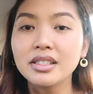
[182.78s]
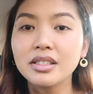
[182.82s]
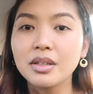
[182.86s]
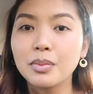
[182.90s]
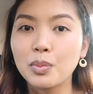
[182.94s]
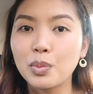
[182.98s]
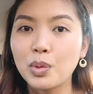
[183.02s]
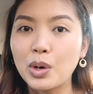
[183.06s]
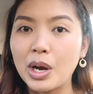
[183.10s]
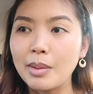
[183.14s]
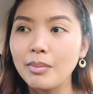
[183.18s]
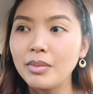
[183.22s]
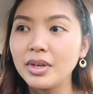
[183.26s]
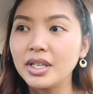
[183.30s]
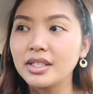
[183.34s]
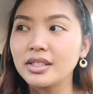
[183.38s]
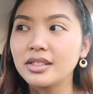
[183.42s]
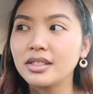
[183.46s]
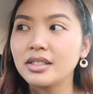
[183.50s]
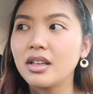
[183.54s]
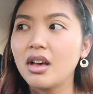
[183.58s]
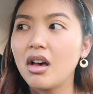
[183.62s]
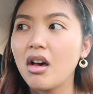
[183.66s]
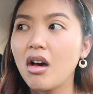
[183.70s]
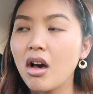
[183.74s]
the
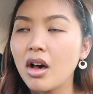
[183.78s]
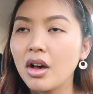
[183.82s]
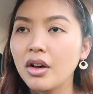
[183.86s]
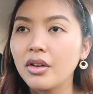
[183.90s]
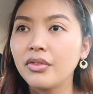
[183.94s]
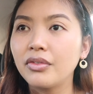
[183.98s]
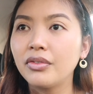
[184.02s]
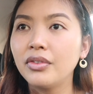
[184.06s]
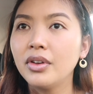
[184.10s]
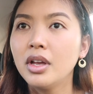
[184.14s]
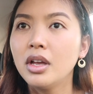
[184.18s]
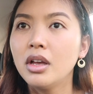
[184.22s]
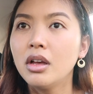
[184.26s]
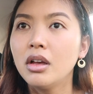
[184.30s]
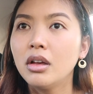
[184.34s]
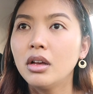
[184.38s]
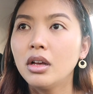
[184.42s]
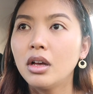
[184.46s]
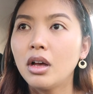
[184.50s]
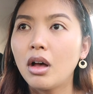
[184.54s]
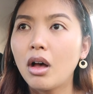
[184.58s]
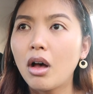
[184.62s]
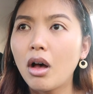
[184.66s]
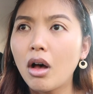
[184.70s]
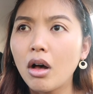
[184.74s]
premise of
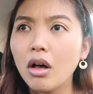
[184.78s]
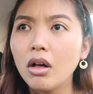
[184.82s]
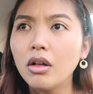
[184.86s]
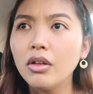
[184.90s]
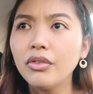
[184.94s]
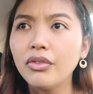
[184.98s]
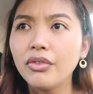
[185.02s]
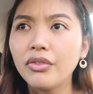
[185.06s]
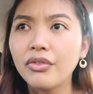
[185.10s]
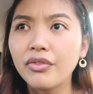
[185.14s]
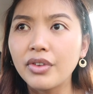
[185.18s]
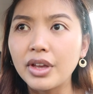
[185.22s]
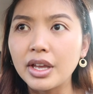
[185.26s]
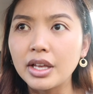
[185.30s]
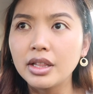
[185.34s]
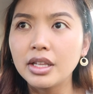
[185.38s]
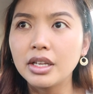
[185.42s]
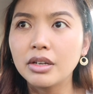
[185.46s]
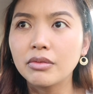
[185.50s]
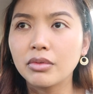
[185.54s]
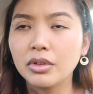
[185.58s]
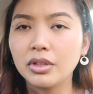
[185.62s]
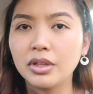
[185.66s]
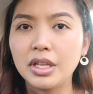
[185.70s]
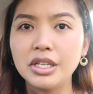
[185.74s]
all
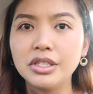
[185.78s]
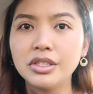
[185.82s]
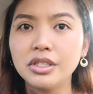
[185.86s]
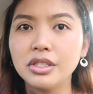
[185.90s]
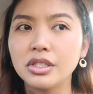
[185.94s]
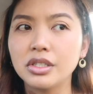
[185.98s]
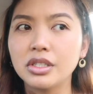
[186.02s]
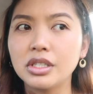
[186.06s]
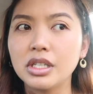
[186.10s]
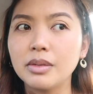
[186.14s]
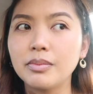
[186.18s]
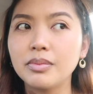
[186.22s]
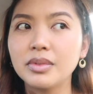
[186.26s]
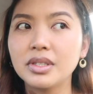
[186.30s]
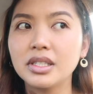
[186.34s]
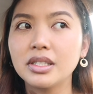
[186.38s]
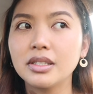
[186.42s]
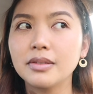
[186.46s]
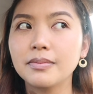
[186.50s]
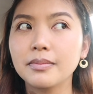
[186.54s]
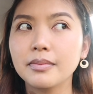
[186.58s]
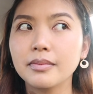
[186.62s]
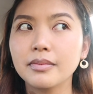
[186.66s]
failing relationships.